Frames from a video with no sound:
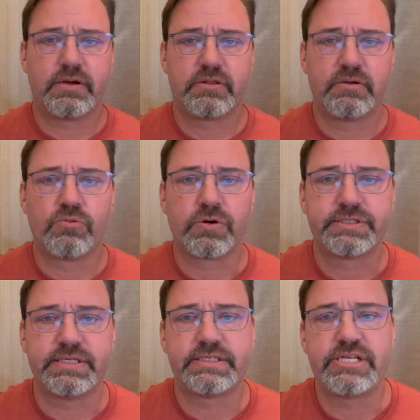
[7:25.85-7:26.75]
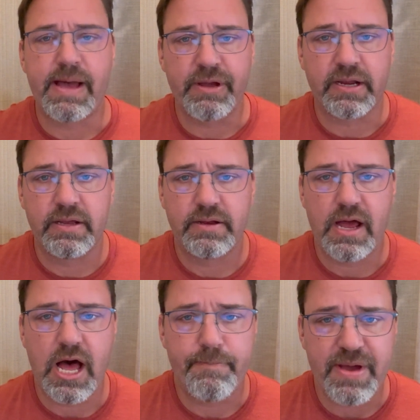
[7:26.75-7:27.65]
the more systemic
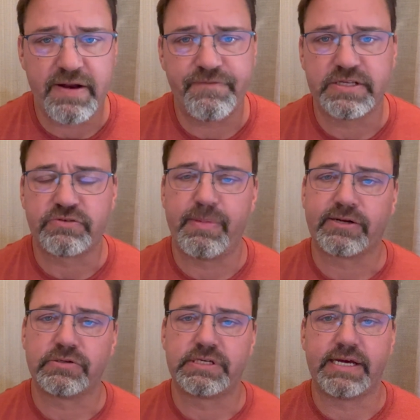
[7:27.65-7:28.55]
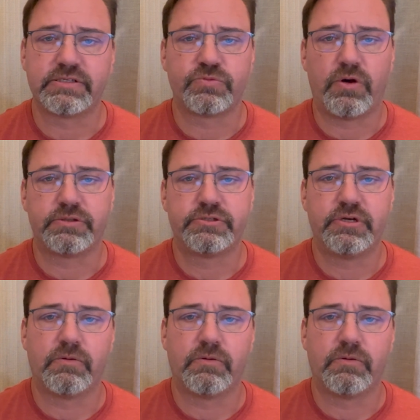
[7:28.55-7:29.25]
uh, benefits from exercise as well too.